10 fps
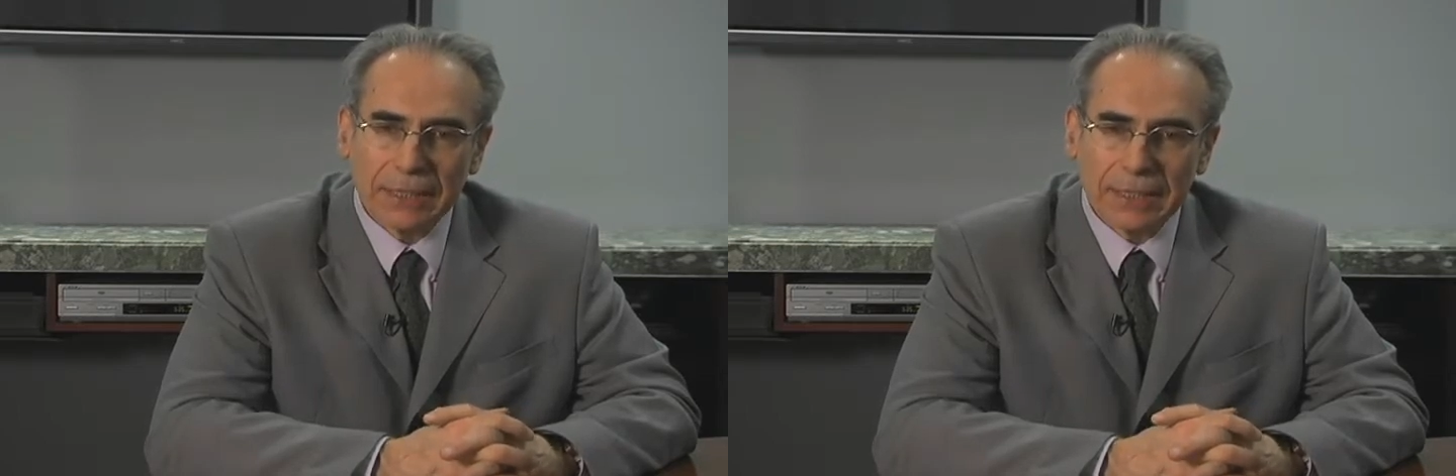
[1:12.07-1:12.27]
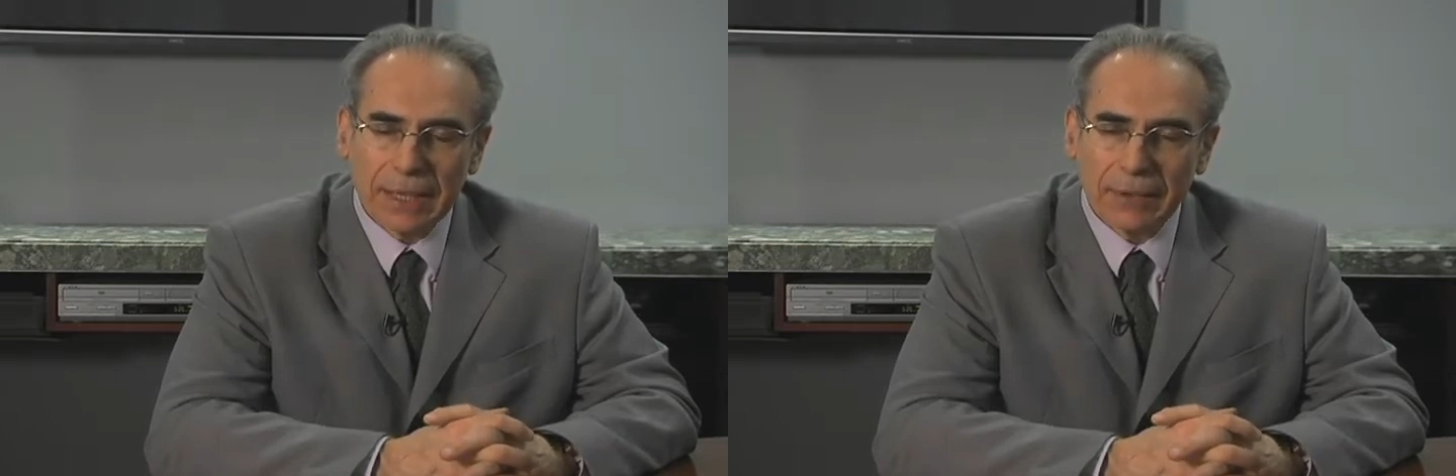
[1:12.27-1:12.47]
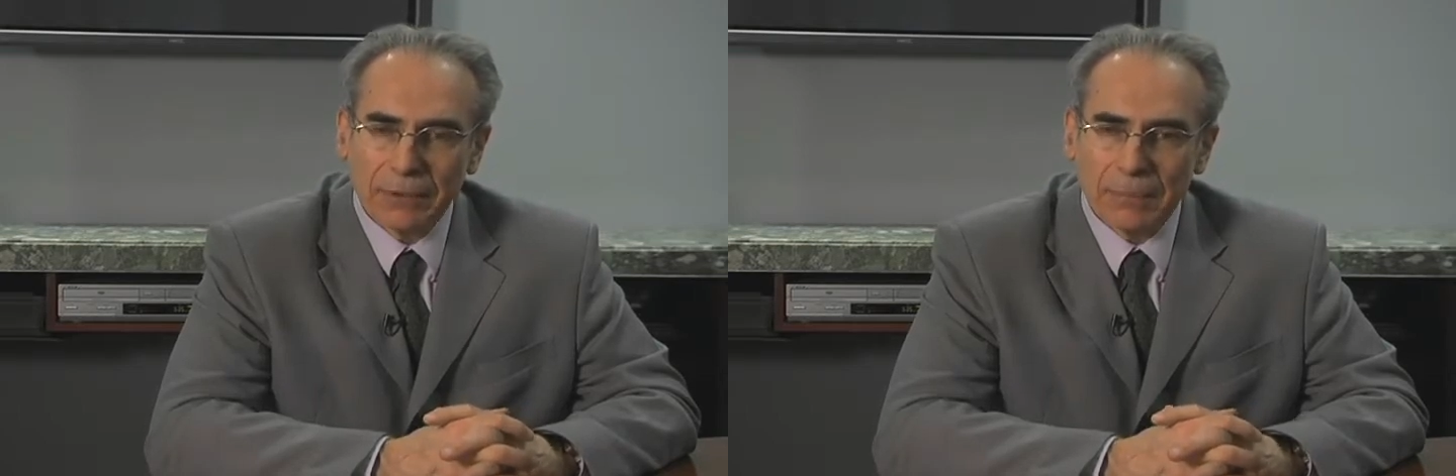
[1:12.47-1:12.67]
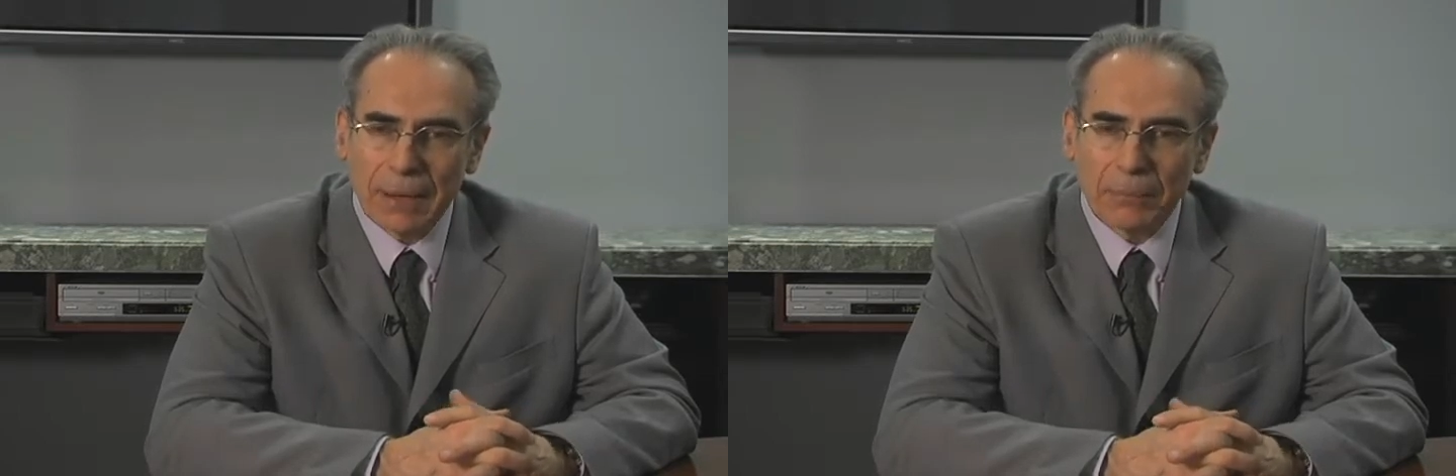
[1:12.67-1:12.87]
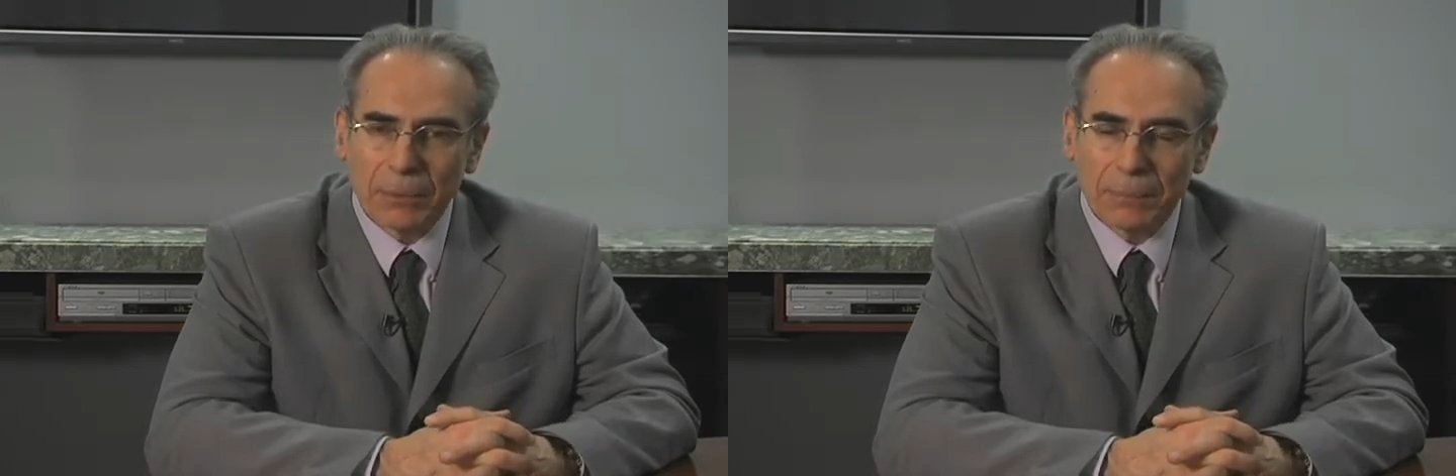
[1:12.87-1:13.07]
And he, I
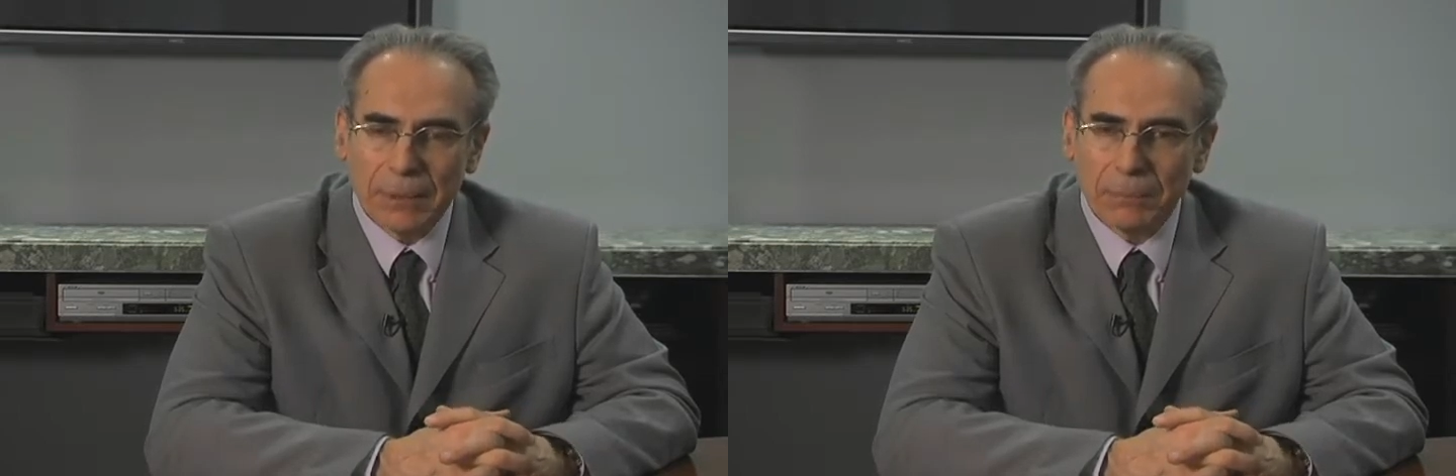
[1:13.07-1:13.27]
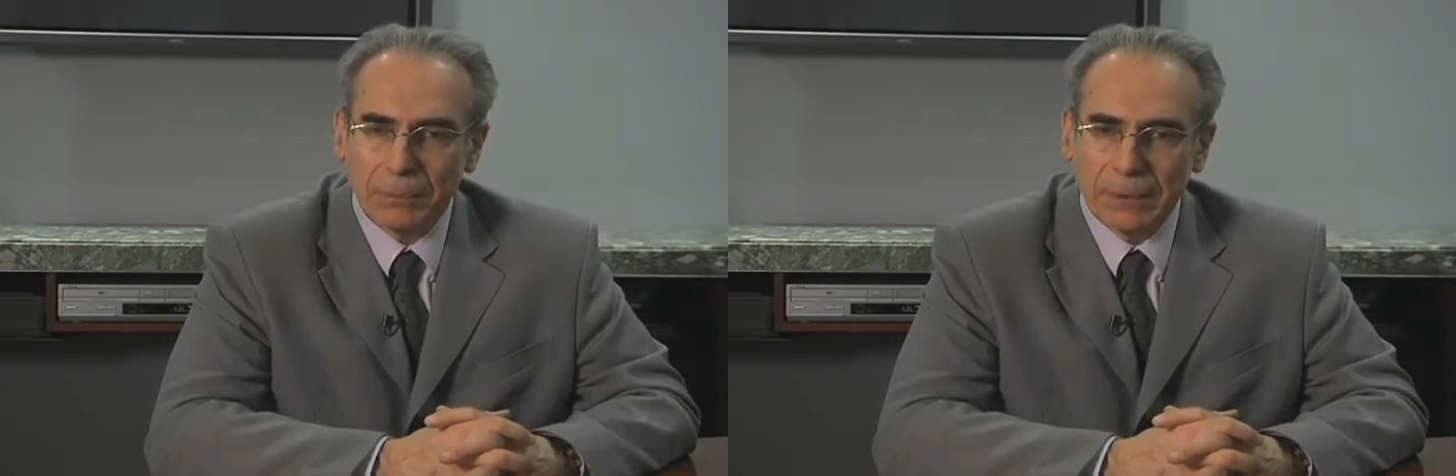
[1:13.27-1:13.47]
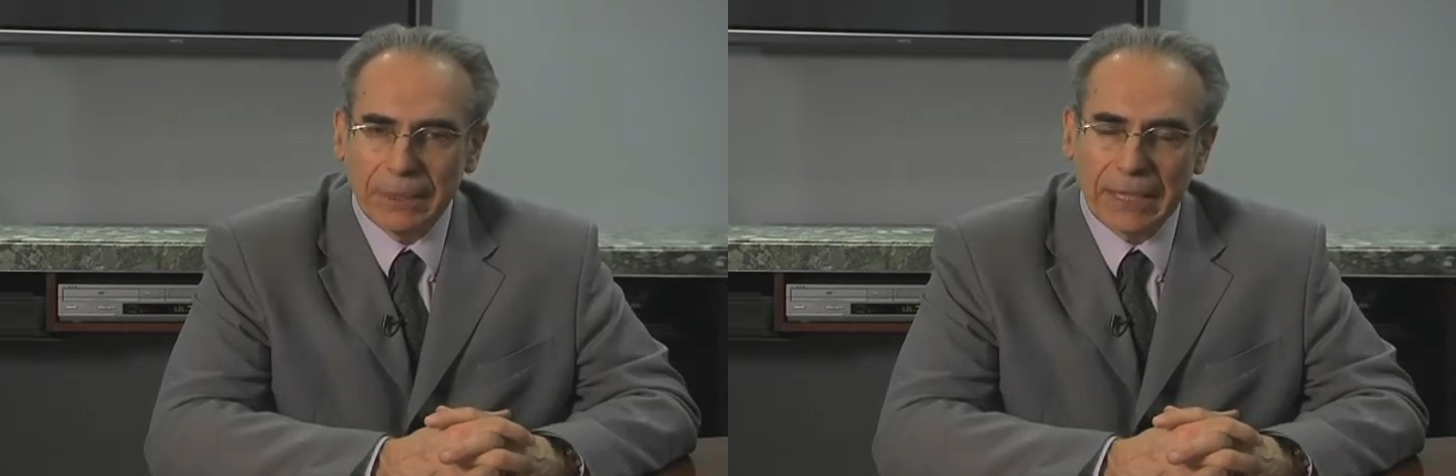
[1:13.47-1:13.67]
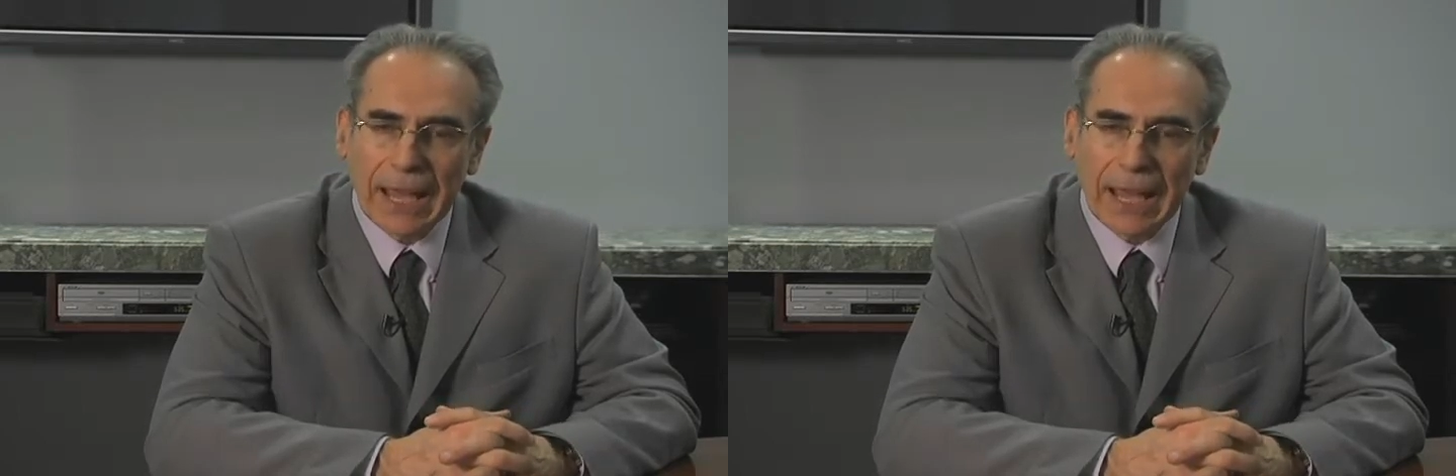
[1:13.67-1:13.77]
remember people being